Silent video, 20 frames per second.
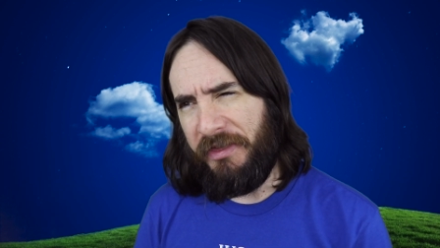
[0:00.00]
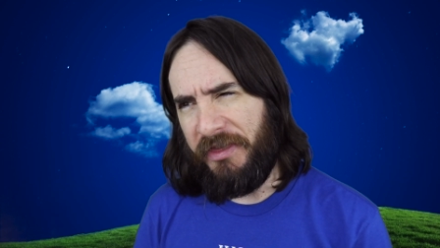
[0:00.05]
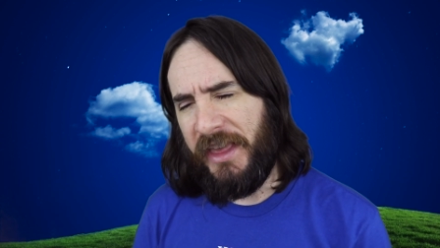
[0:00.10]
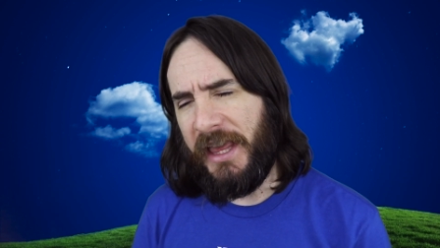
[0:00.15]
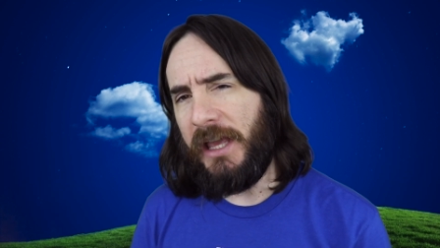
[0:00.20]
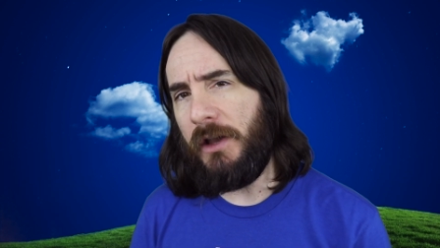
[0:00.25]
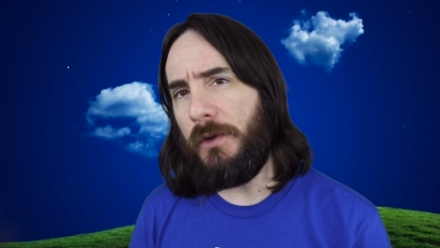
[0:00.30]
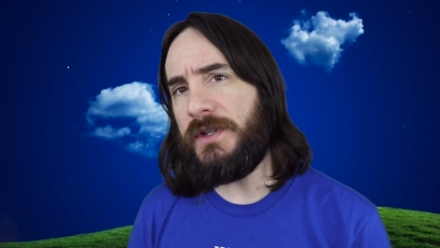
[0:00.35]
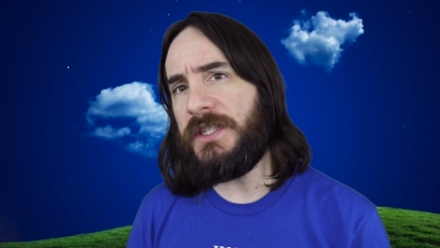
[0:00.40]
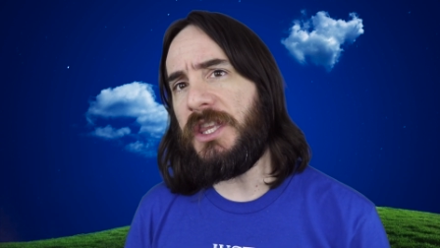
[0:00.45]

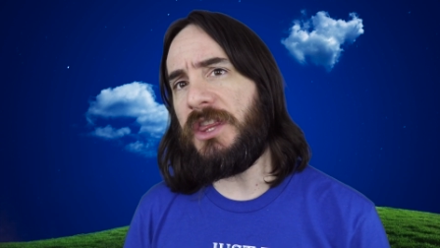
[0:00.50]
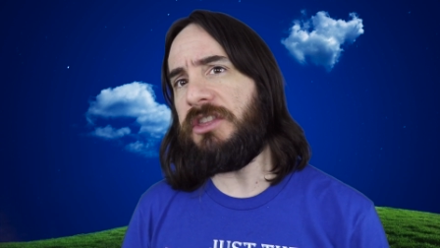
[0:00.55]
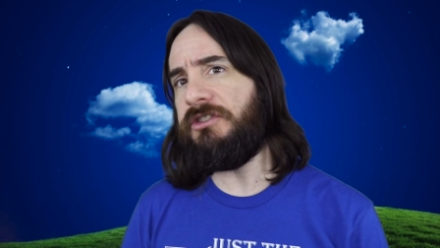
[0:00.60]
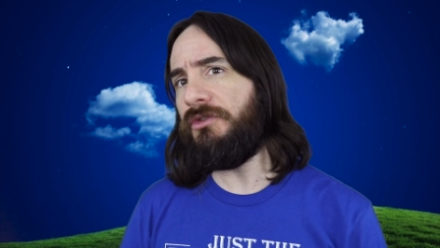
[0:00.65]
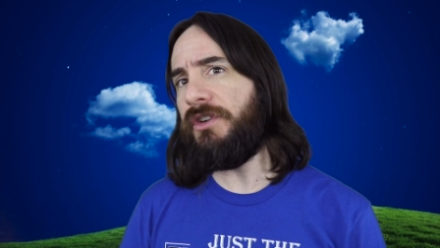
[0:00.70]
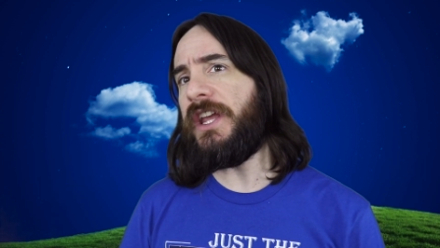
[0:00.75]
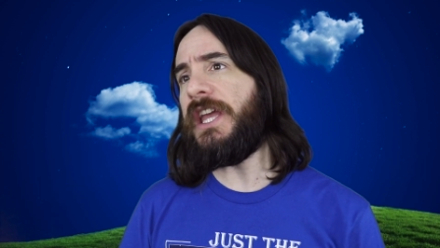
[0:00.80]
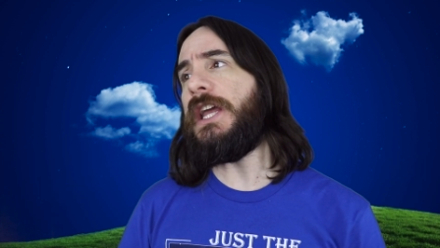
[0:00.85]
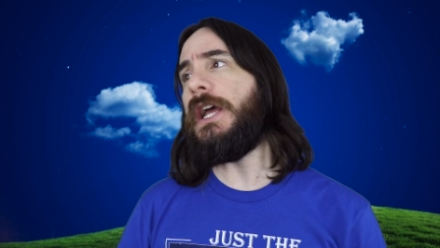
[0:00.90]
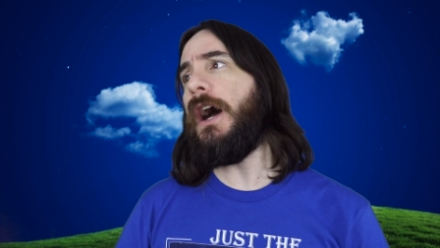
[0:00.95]
think it was
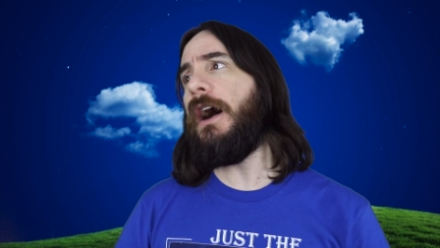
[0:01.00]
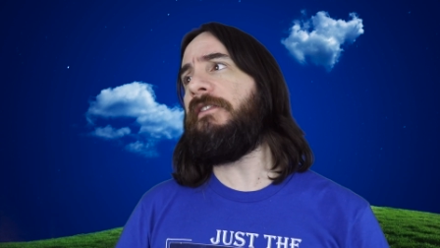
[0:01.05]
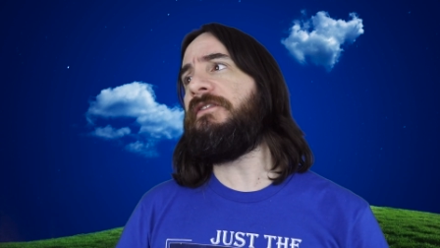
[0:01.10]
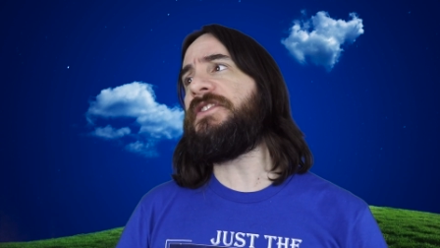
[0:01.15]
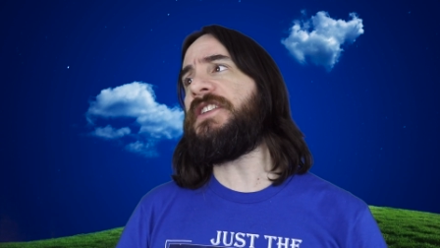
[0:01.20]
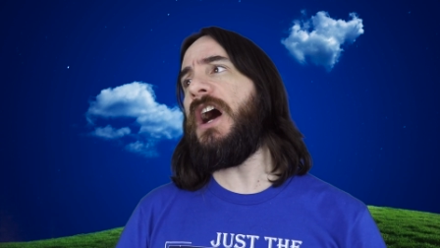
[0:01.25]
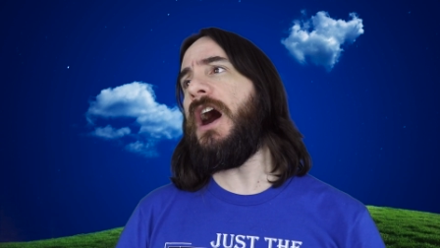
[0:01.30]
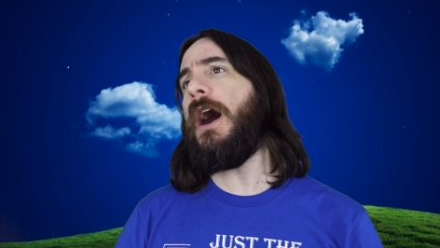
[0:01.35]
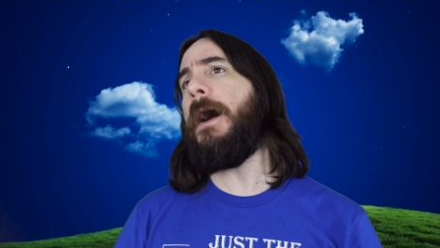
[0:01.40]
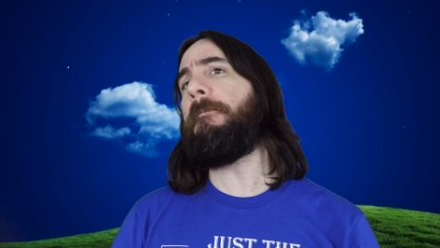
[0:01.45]
3 of
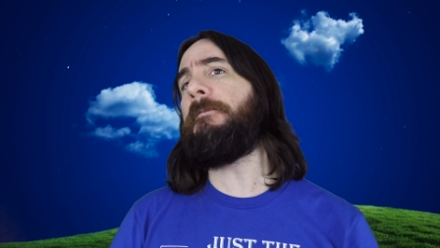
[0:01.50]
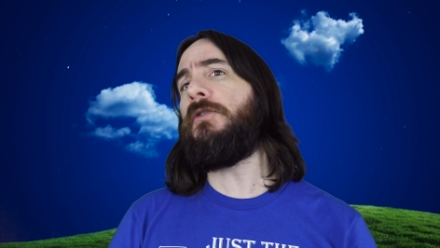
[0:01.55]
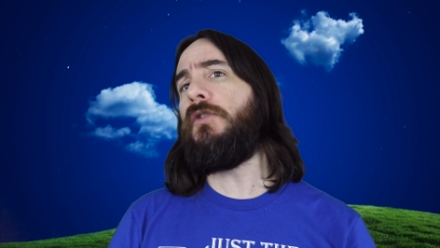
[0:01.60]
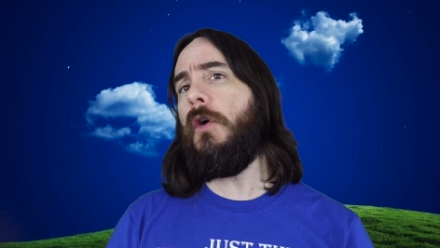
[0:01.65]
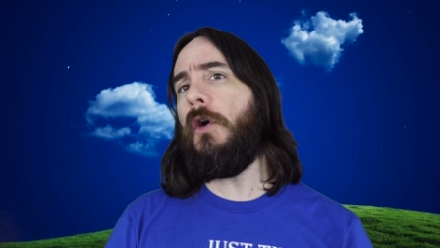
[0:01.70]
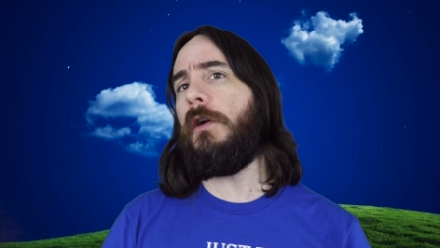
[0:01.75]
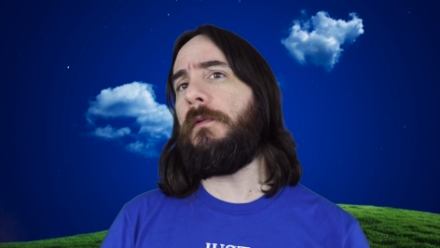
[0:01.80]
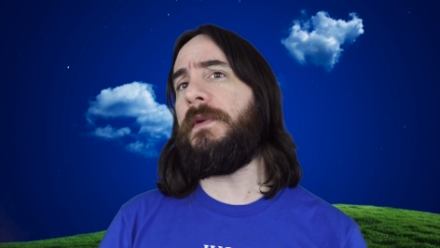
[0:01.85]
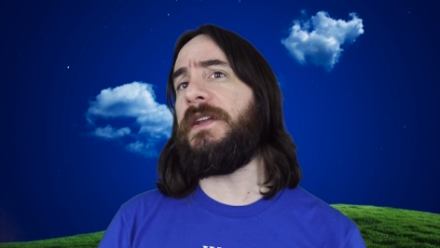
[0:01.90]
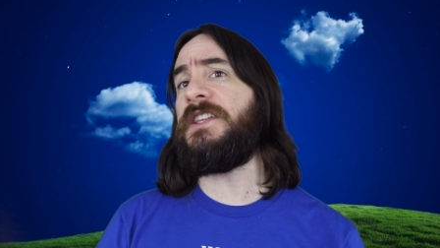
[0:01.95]
Tom
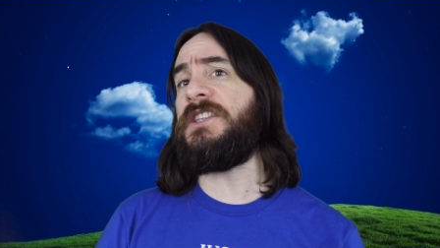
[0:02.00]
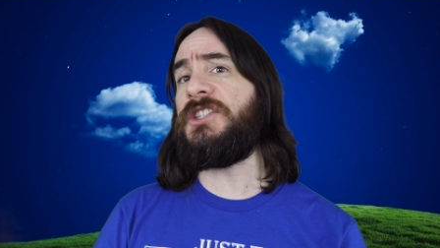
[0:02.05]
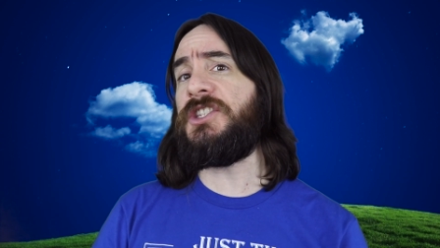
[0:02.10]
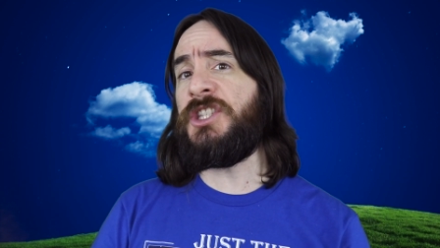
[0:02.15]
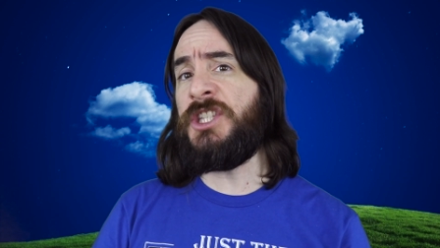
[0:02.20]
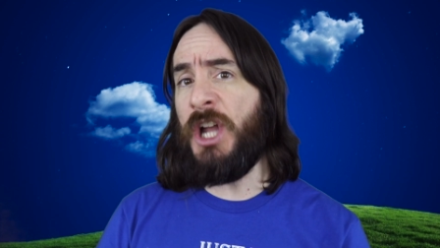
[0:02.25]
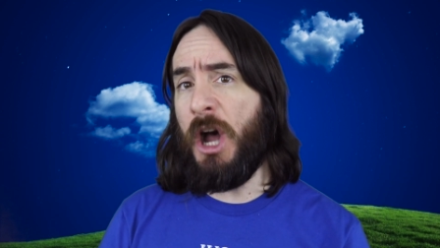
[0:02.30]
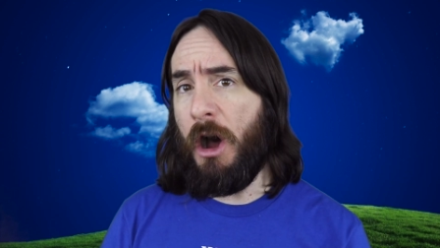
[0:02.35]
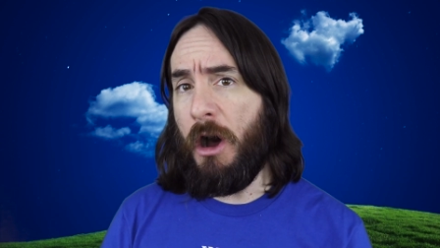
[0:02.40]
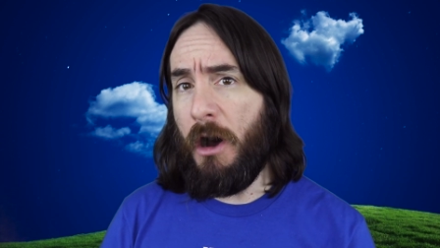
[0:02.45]
Gorman's
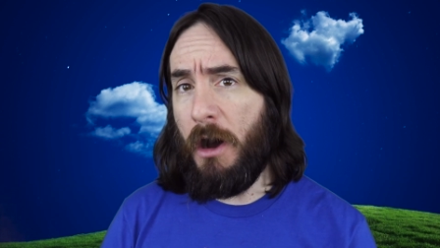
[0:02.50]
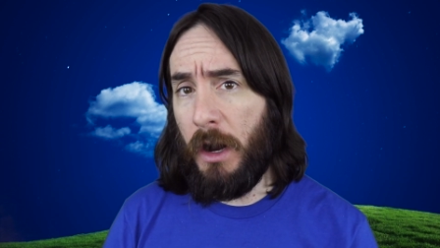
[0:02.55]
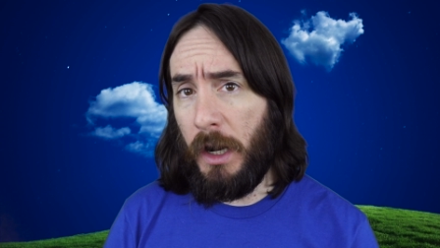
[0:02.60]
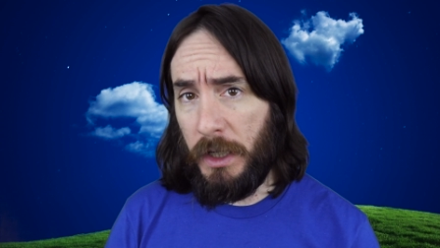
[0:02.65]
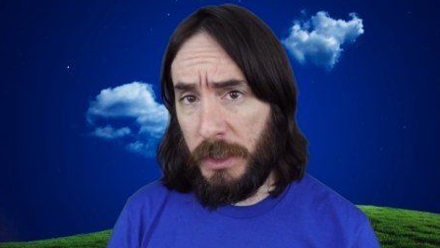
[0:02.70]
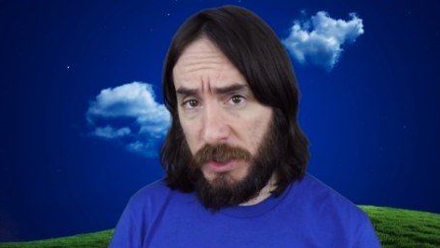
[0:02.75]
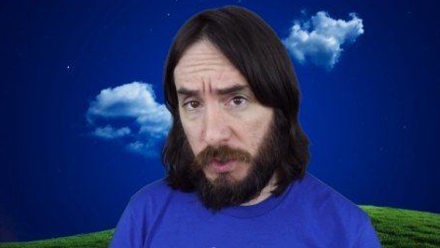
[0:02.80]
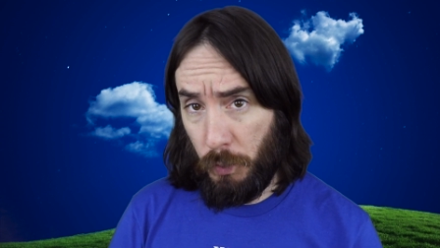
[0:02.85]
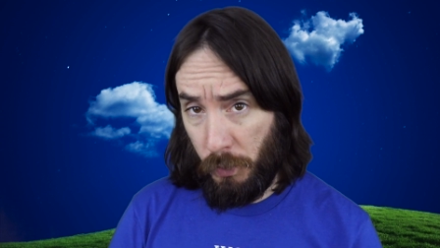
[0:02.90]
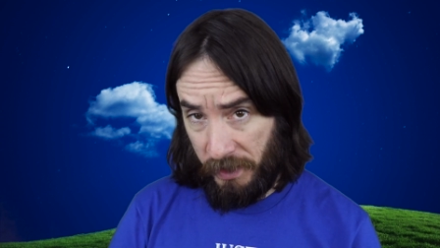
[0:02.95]

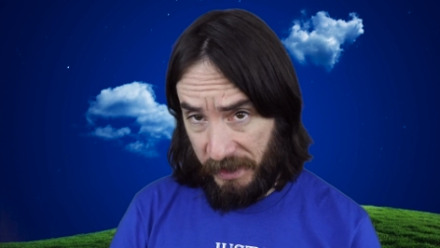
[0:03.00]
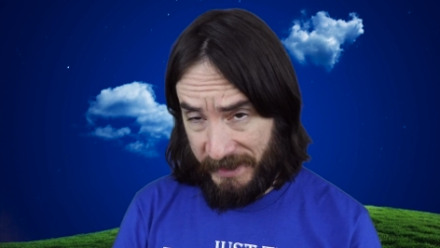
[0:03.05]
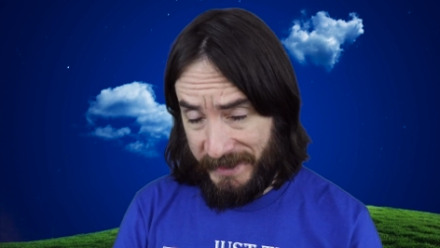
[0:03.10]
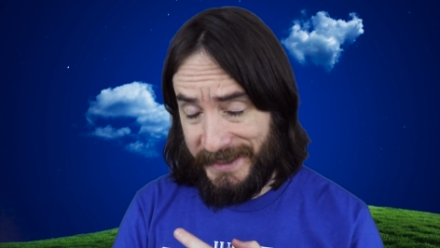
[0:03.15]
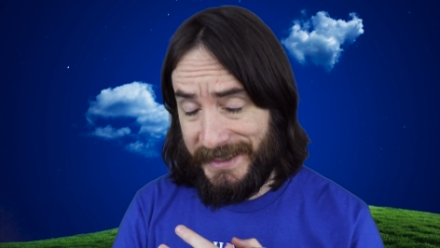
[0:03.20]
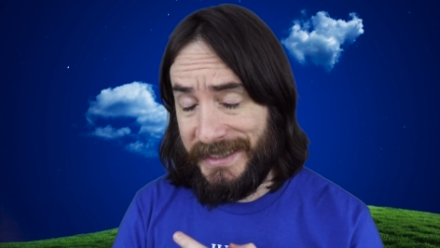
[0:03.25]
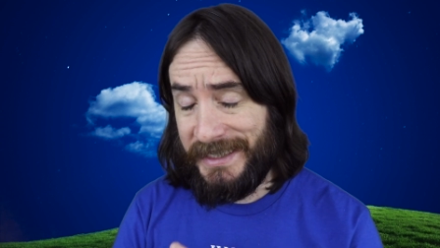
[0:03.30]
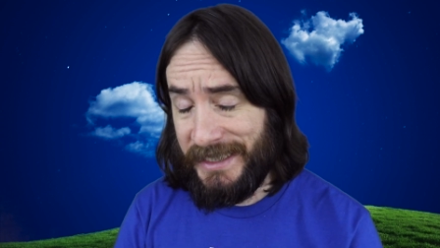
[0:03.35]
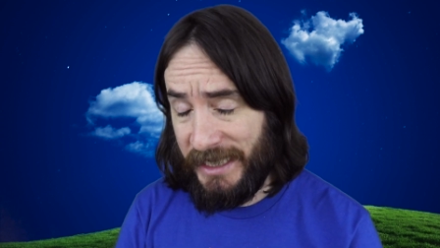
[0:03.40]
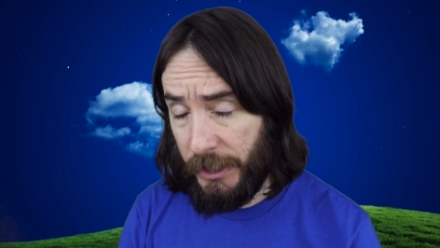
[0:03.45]
dogs were
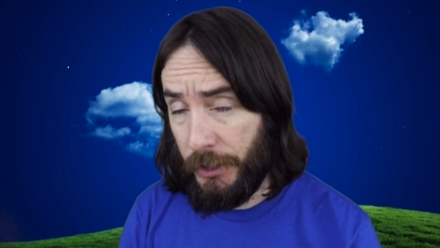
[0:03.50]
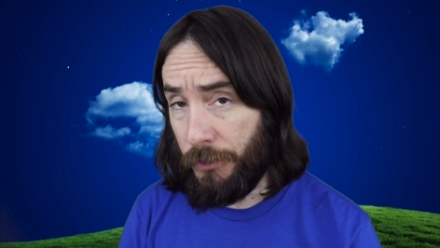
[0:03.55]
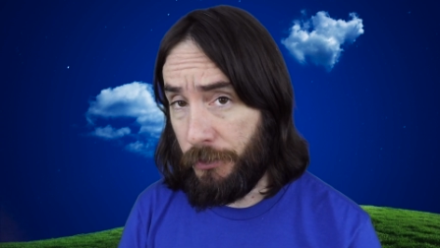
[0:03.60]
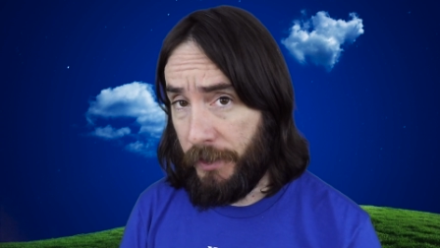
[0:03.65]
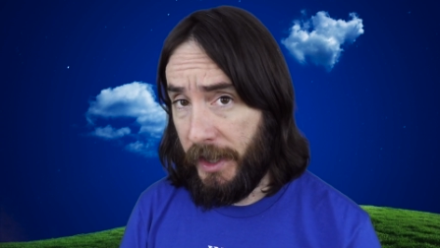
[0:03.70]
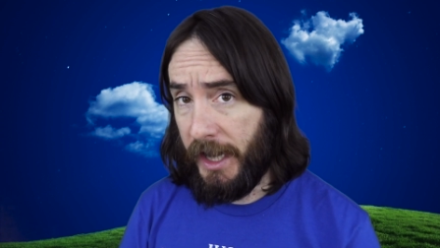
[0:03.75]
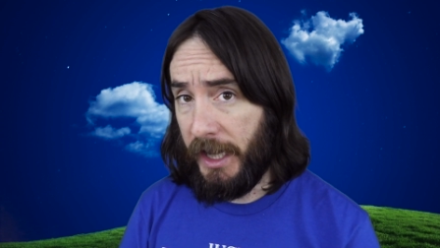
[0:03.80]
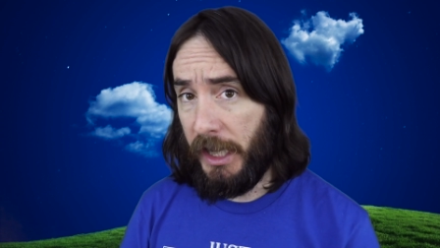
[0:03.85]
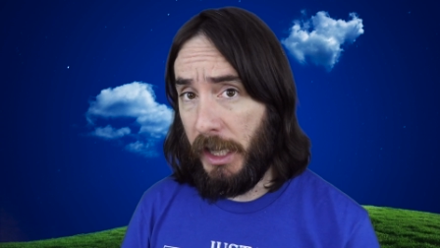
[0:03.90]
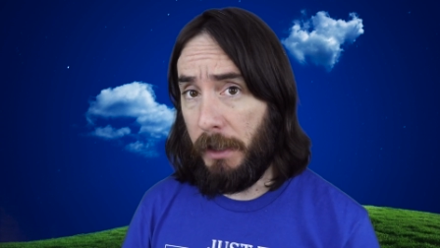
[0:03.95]

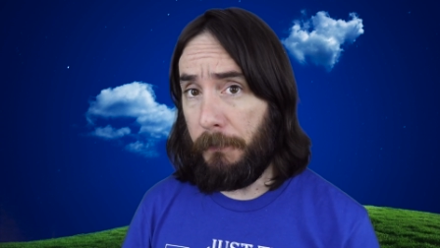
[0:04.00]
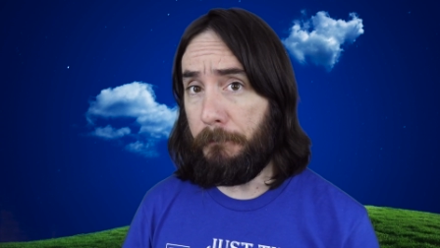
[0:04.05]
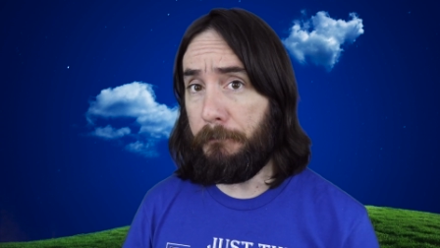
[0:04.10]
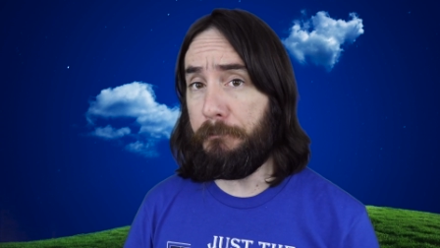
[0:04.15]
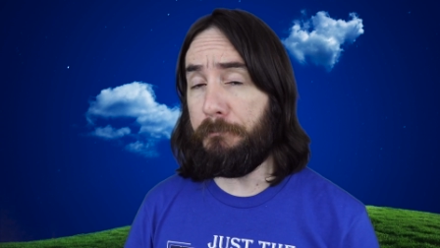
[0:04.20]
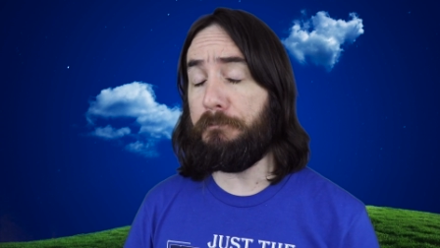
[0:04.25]
incinerated